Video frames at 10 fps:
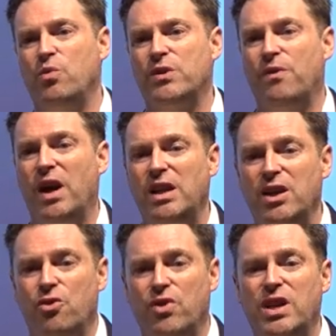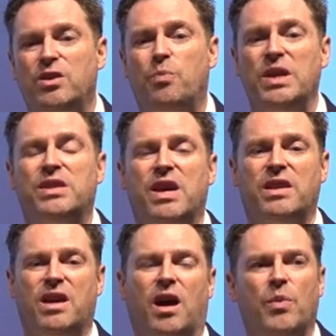was finally agreed to be
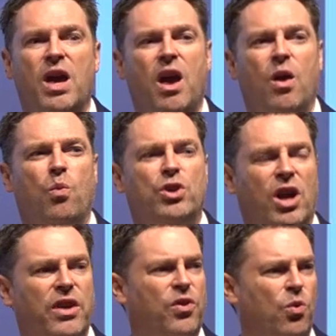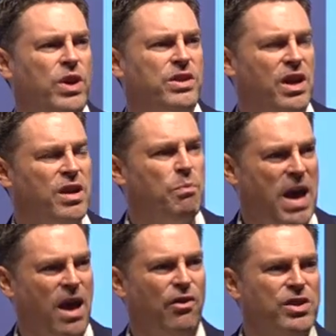set up, which I thought we'd done in
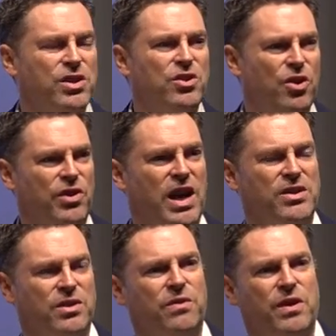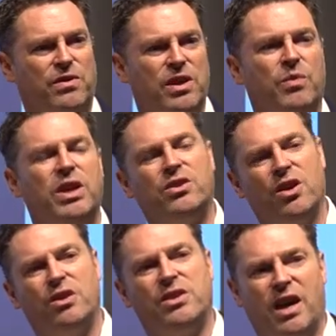Paris in 2015. But it
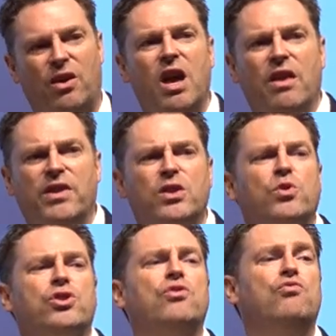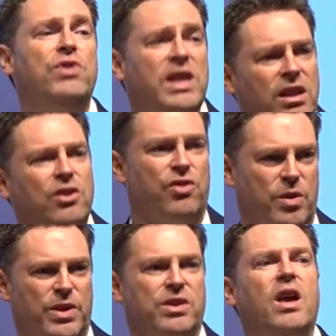turns out this was the real
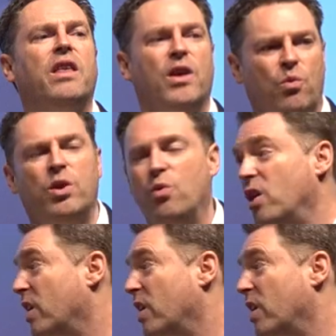agreement that we were